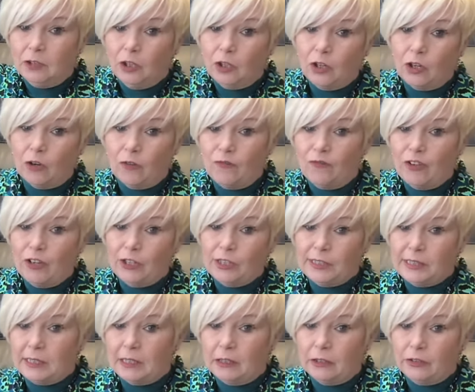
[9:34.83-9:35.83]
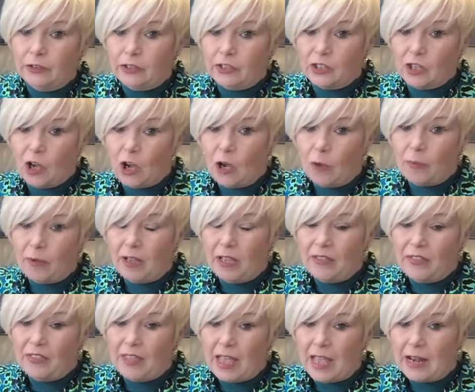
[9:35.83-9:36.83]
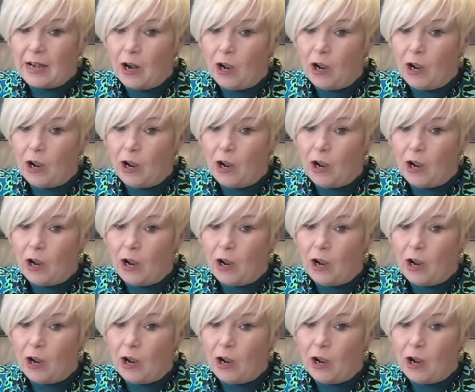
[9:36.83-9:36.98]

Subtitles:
gone vertical at the top and then